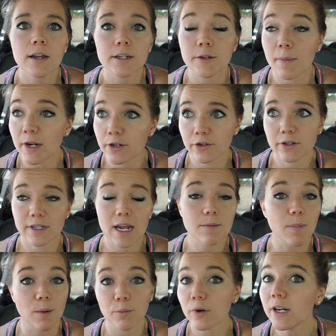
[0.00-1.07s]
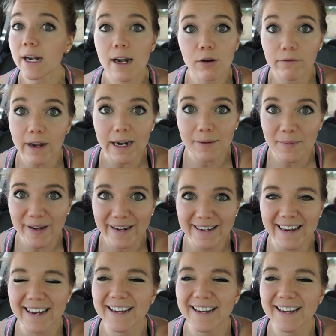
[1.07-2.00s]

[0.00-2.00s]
to make sure and take my prenatal vitamin,